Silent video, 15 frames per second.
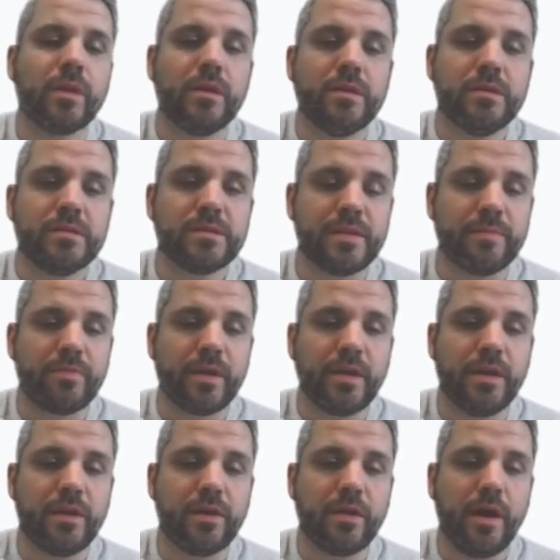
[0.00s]
Same thing
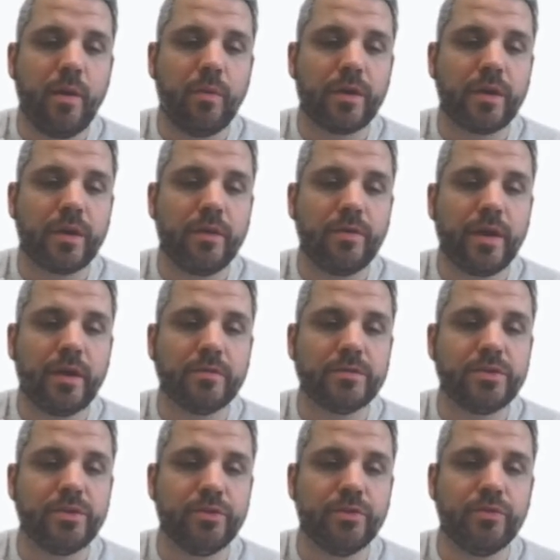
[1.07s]
here. I want to go down
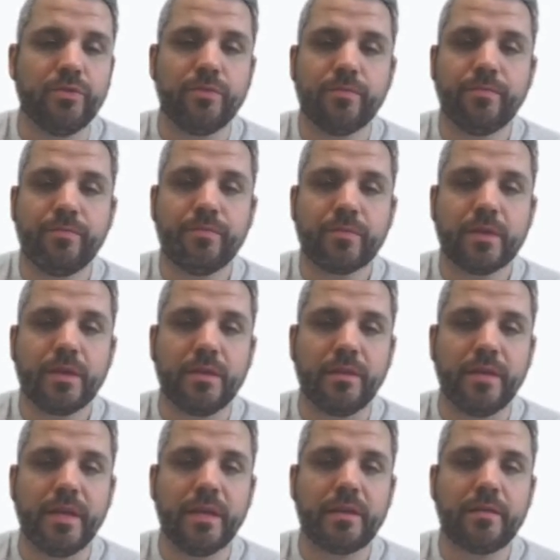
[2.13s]
to
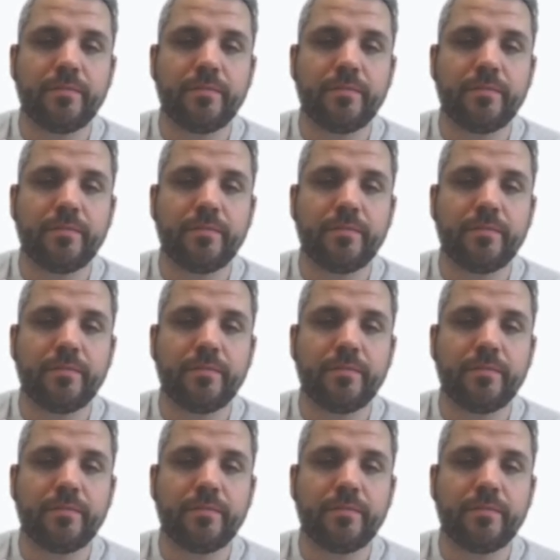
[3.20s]
link,